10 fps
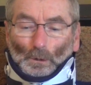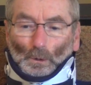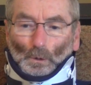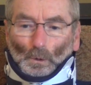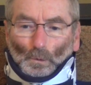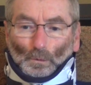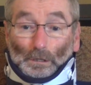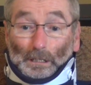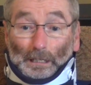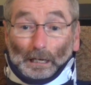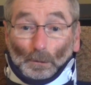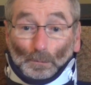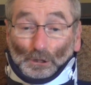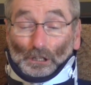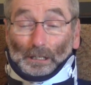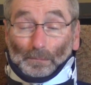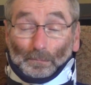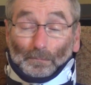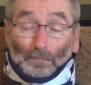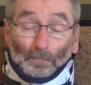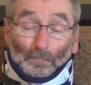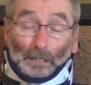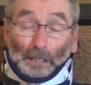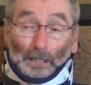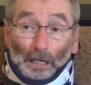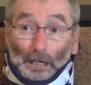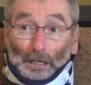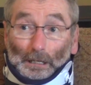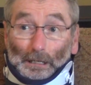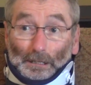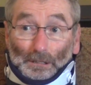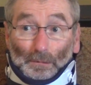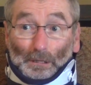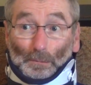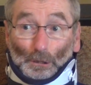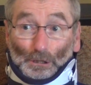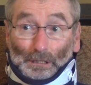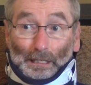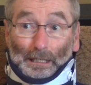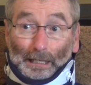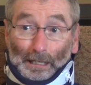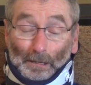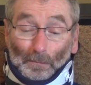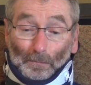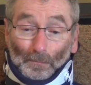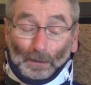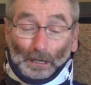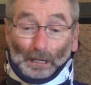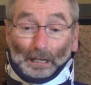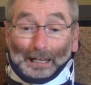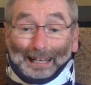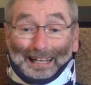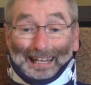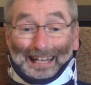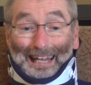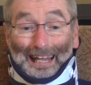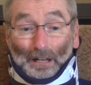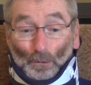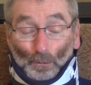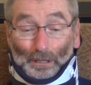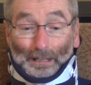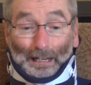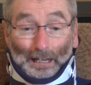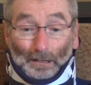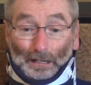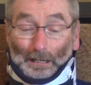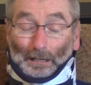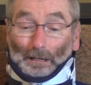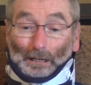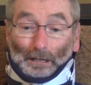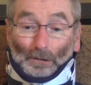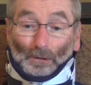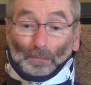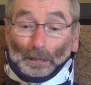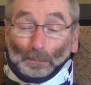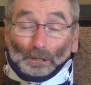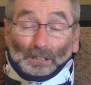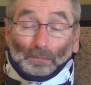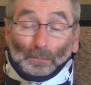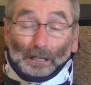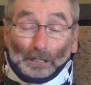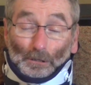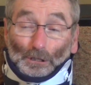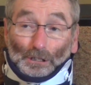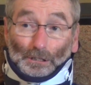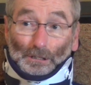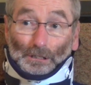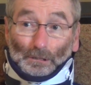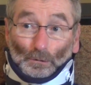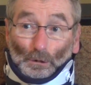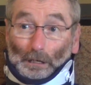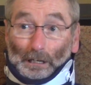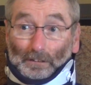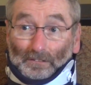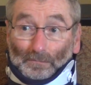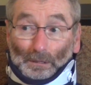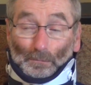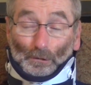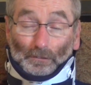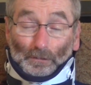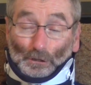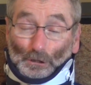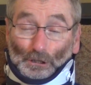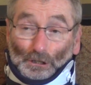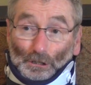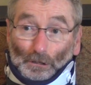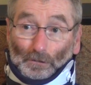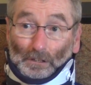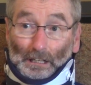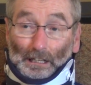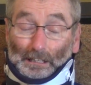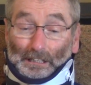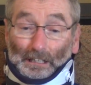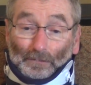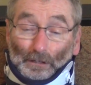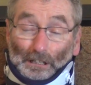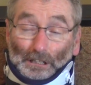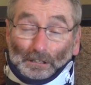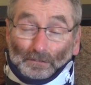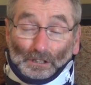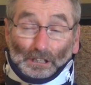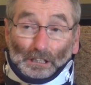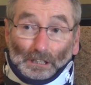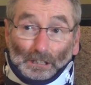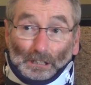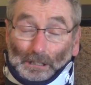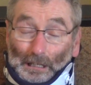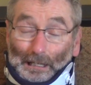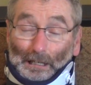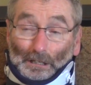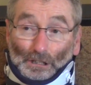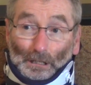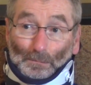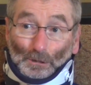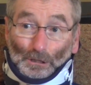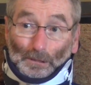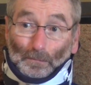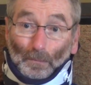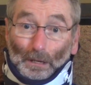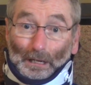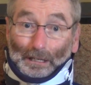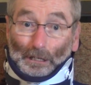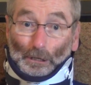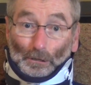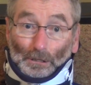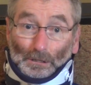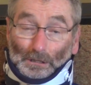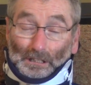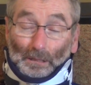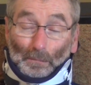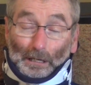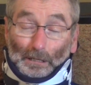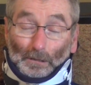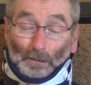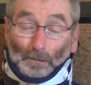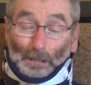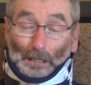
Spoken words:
who really helped shape me to be the person I am. And with that, the people in the parishes where I've been privileged to serve, St. Francis of Assisi, Assumption, and here at St. Michael,